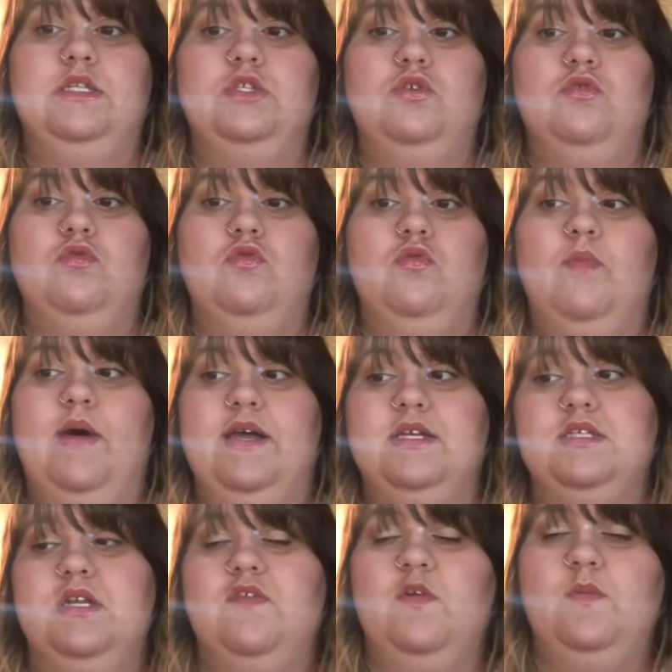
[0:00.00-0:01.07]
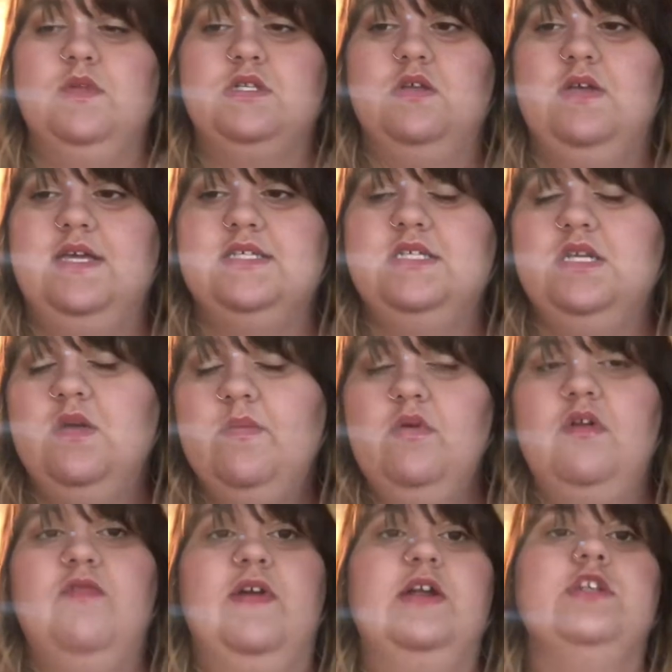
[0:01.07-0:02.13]
to buy stuff from the Scholastic
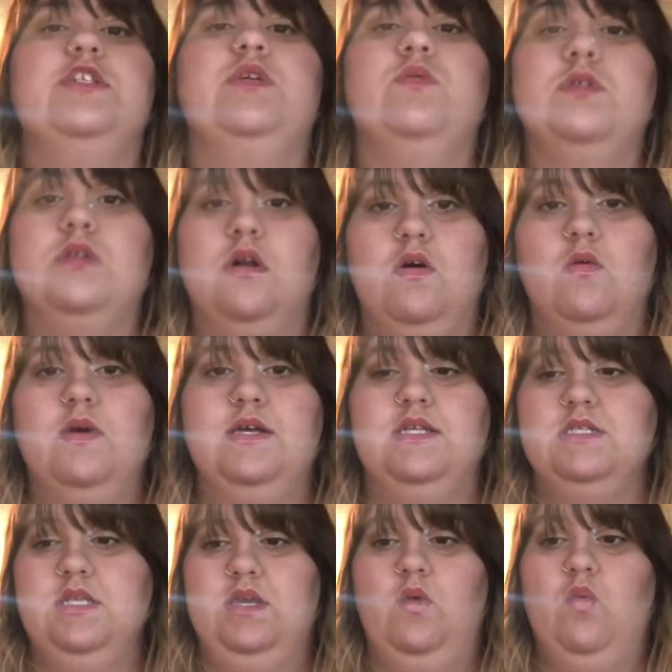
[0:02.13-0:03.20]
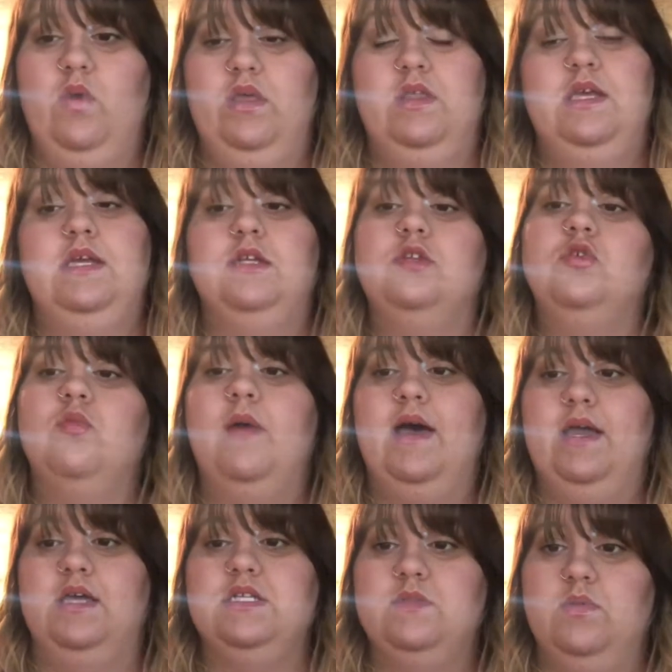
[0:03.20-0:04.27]
Book Fair, she was always like willing to buy
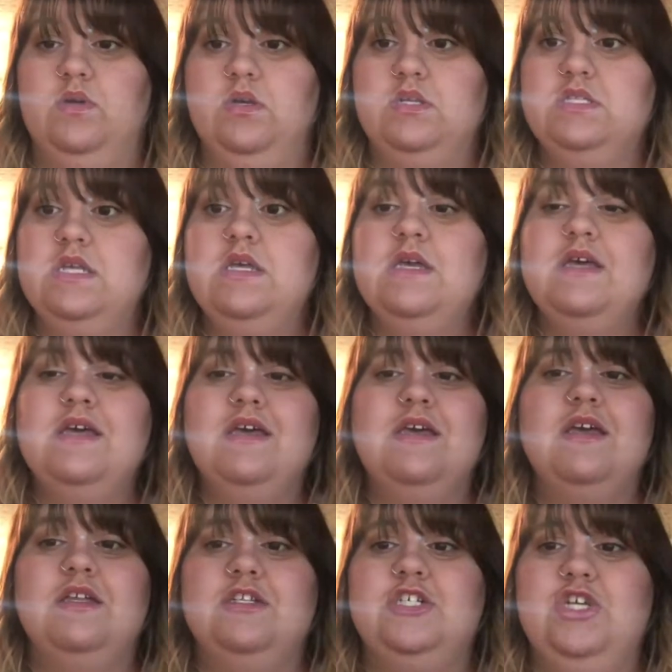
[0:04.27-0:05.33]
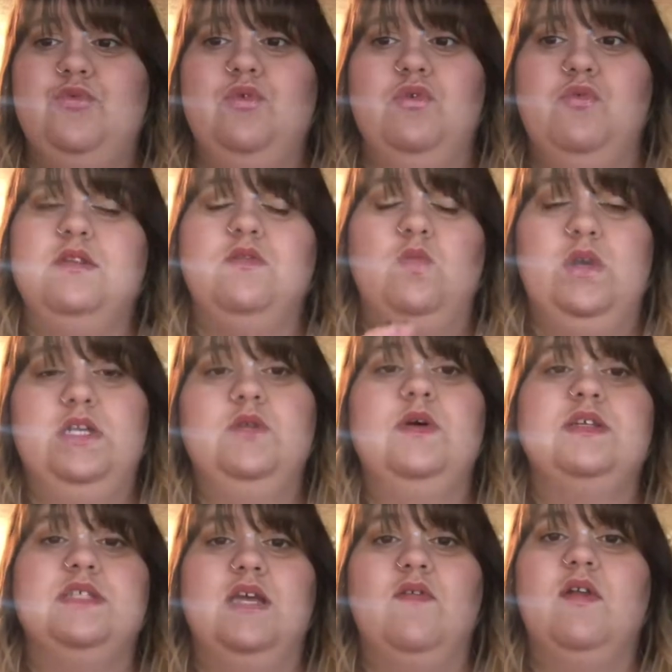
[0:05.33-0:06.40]
us books, and she would read to
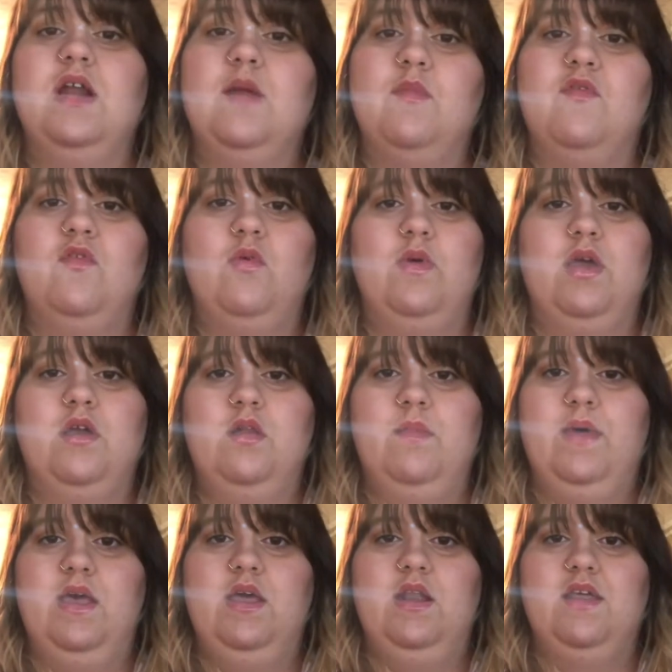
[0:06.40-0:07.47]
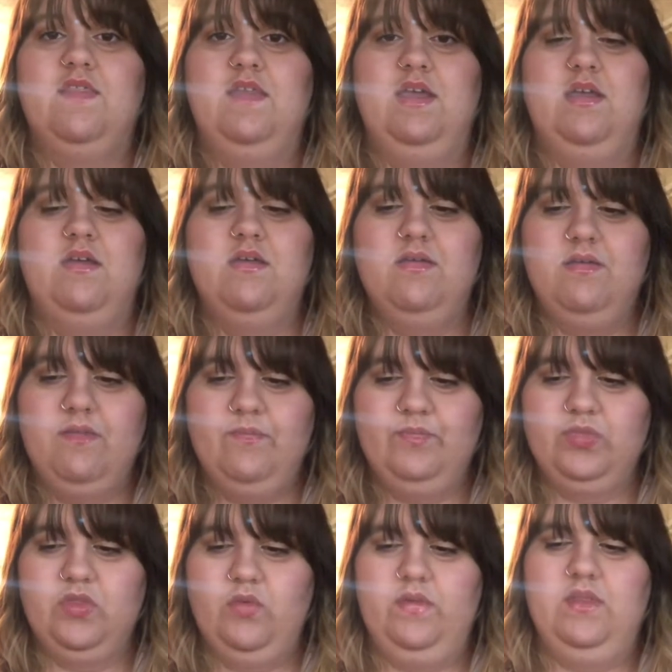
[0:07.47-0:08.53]
us every night before we go to bed. I think
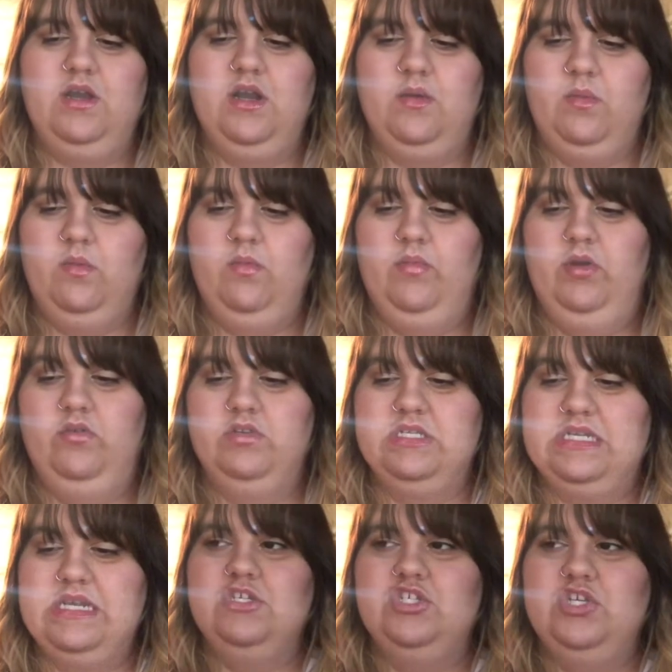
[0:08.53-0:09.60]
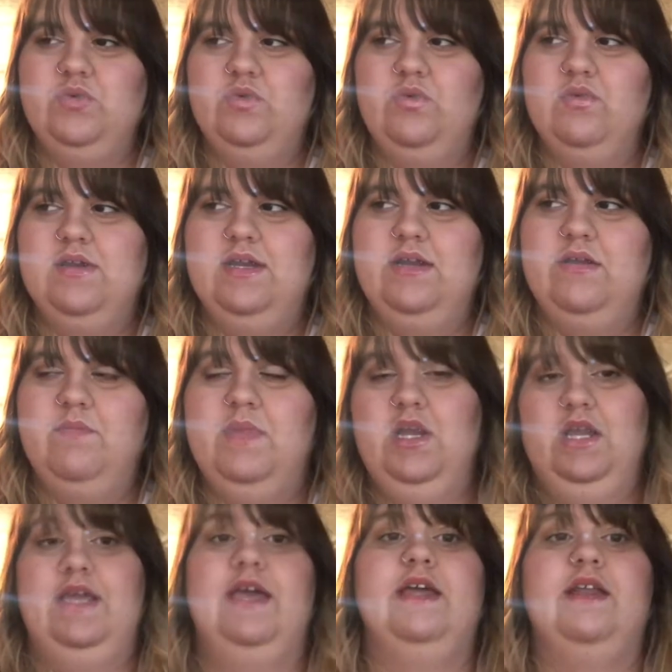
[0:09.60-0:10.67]
the one that I remember most, she would read
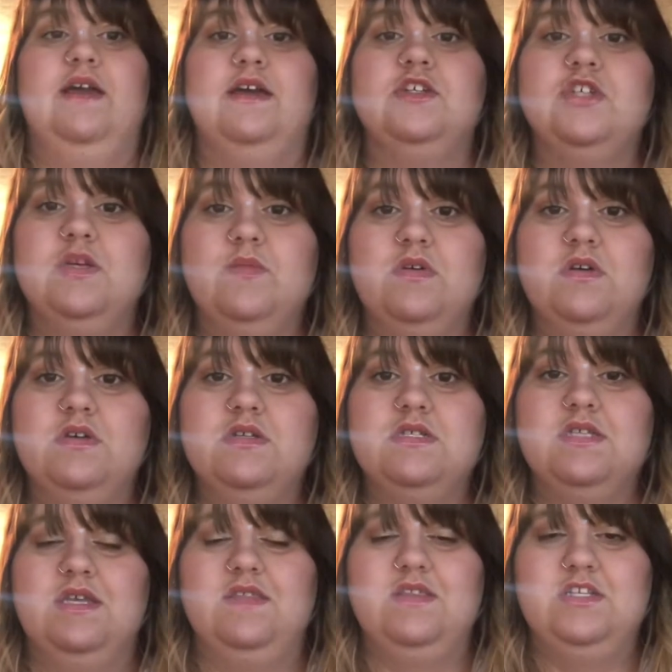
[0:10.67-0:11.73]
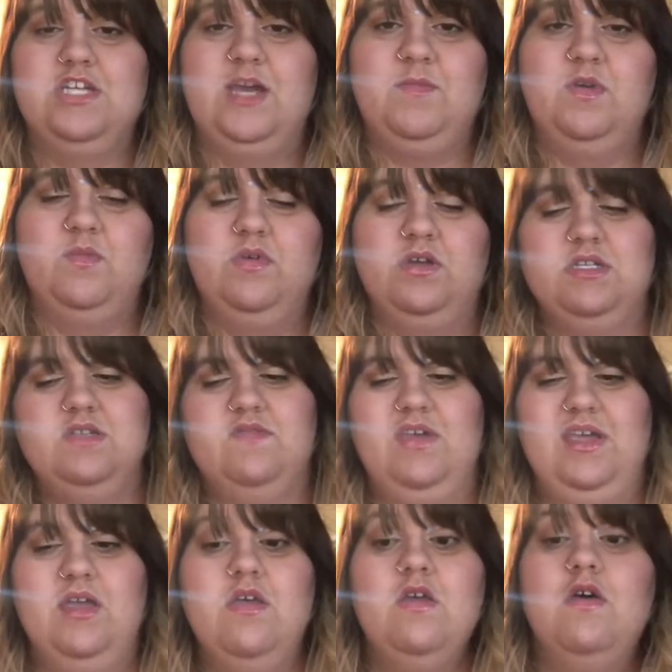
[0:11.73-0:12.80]
Mary-Kate and Ashley books, like the chapter books of
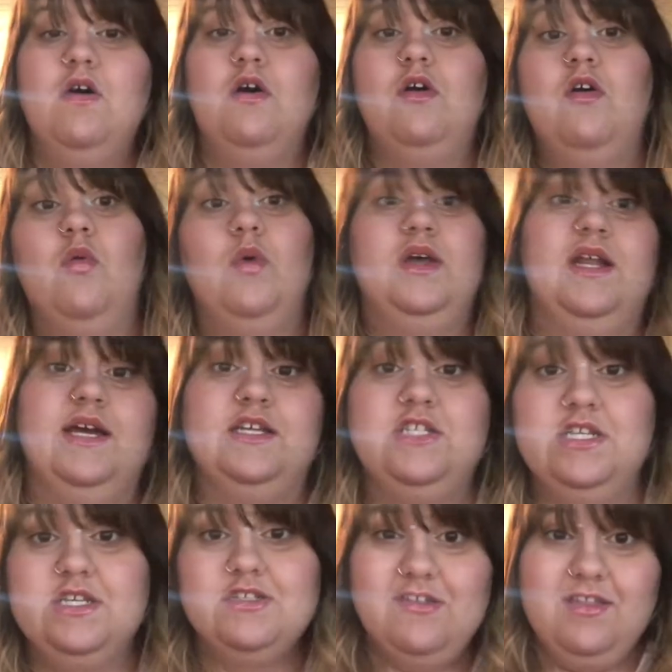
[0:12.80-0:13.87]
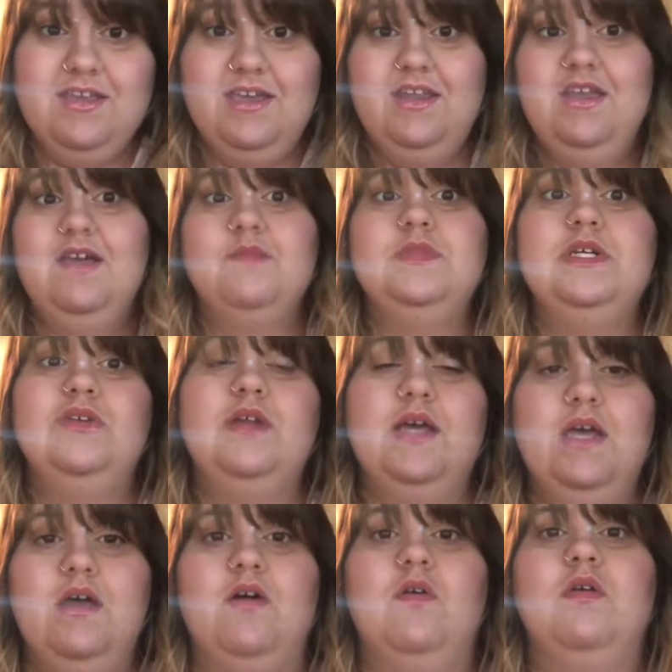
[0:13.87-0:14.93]
like, oh, what hijinks are they getting up to
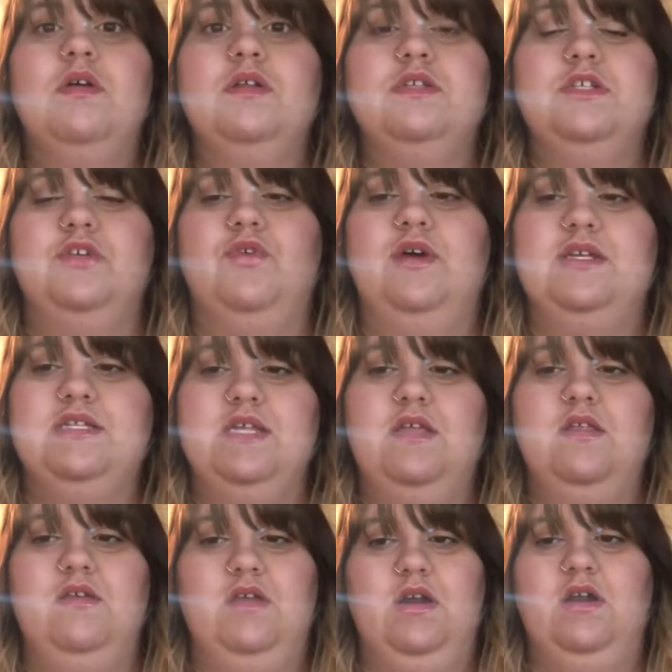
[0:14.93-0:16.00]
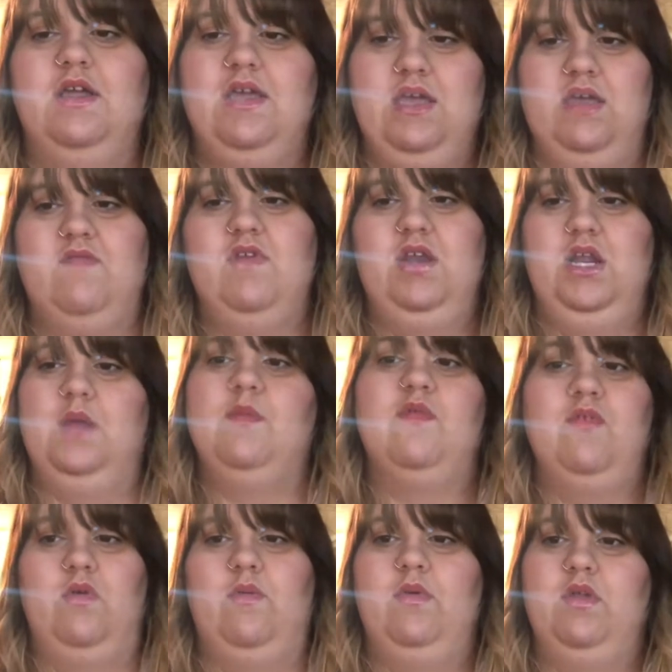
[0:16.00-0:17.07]
now, to us literally every night
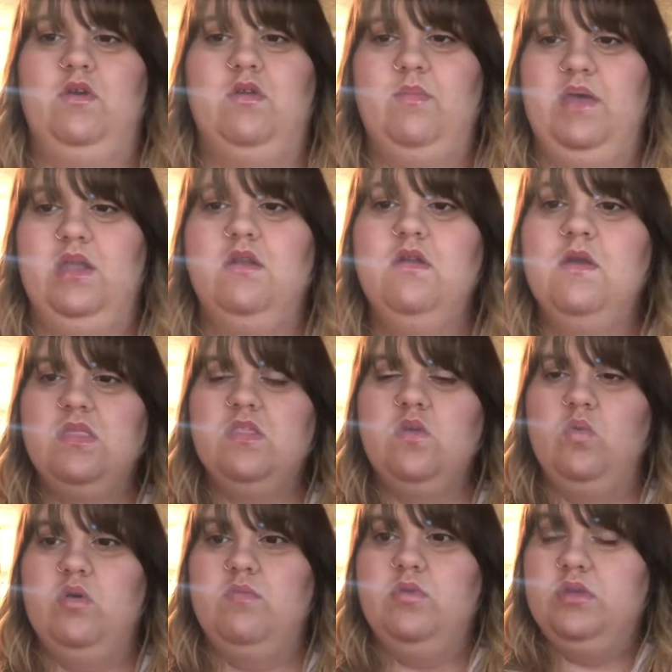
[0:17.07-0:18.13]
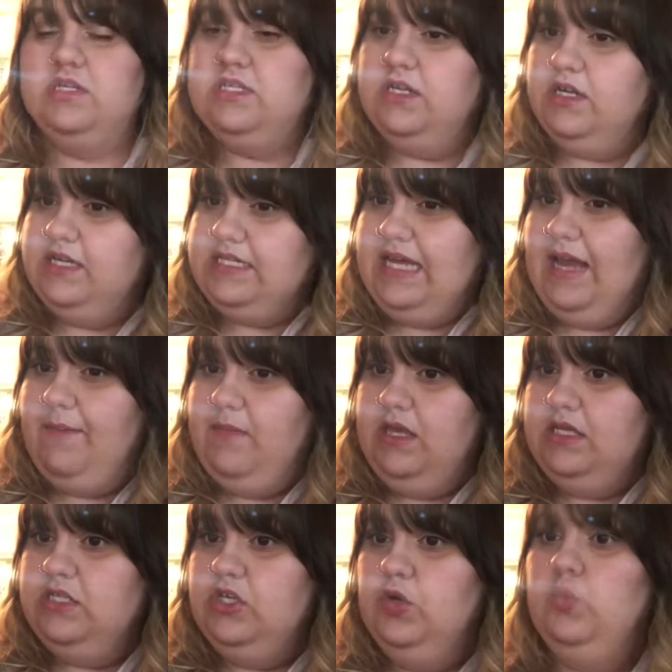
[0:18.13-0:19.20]
before we would go to bed. What book series got me
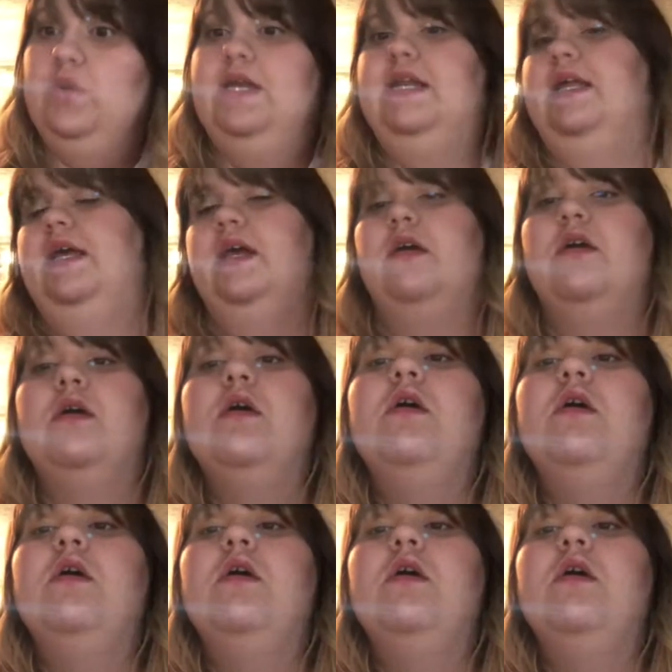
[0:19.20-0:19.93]
into reading?